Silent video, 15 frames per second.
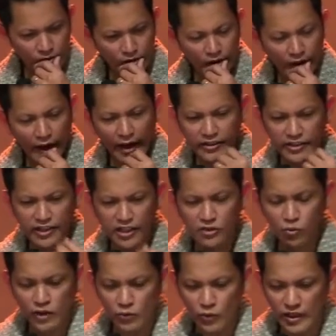And this is
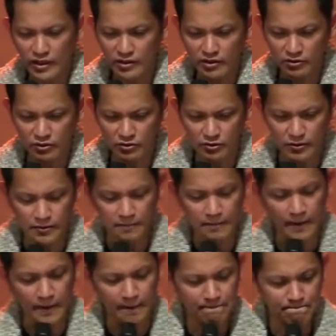what we needed to do na
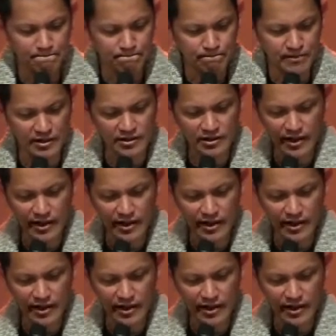Just like